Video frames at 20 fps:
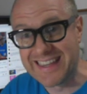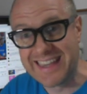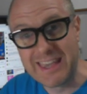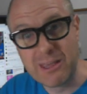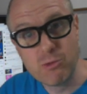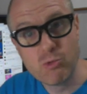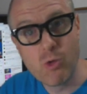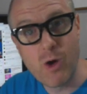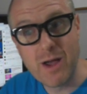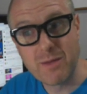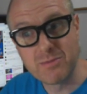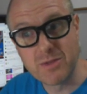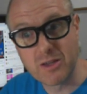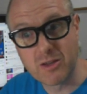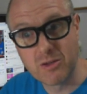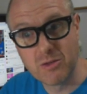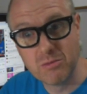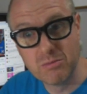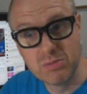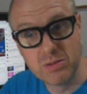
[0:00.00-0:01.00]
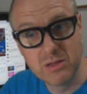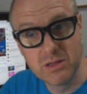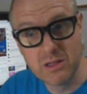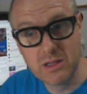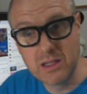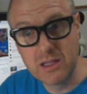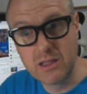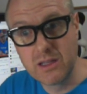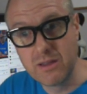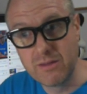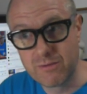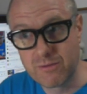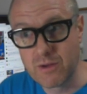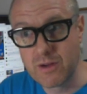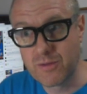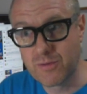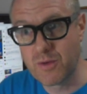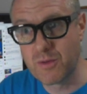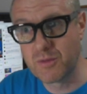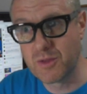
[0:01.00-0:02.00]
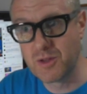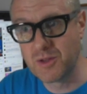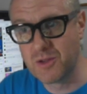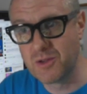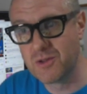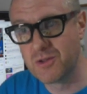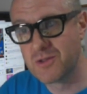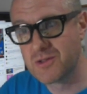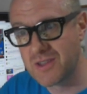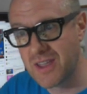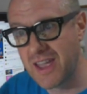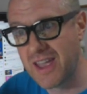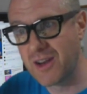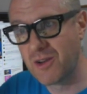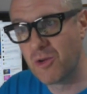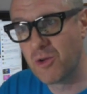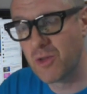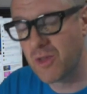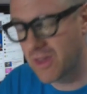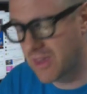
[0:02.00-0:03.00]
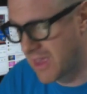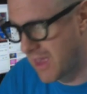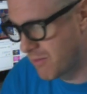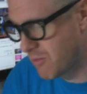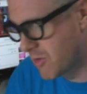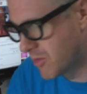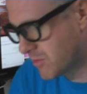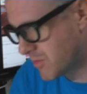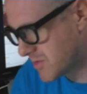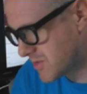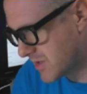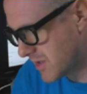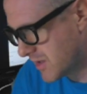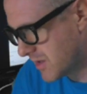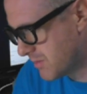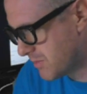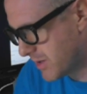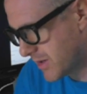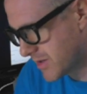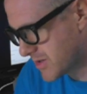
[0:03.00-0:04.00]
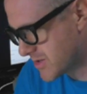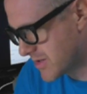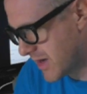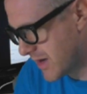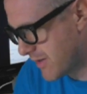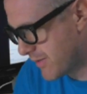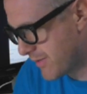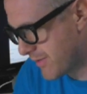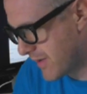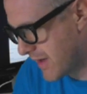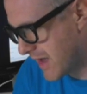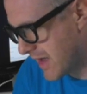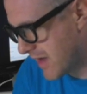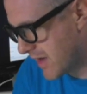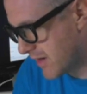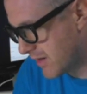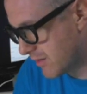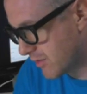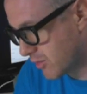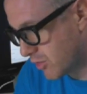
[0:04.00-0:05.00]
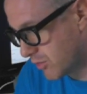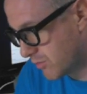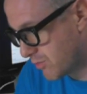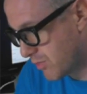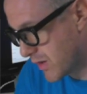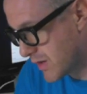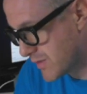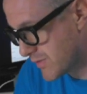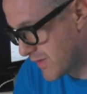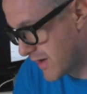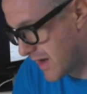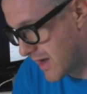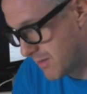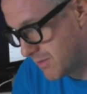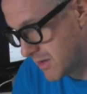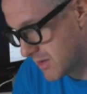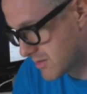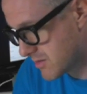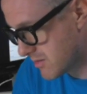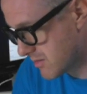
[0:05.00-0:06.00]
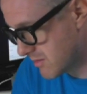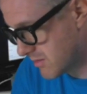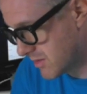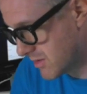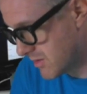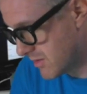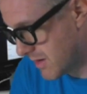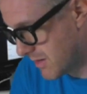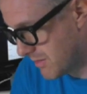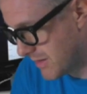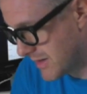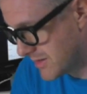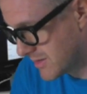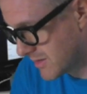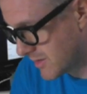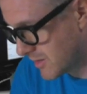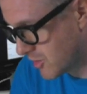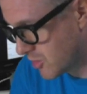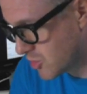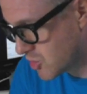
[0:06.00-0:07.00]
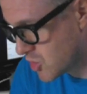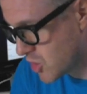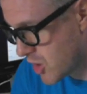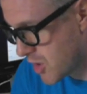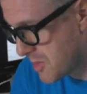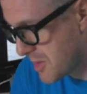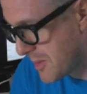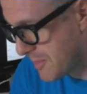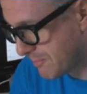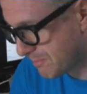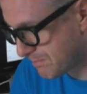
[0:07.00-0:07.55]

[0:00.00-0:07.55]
He wiped it completely free from the news, and all that came on was the Olympic stuff and good press for Abe. So, you know, amazingly good job.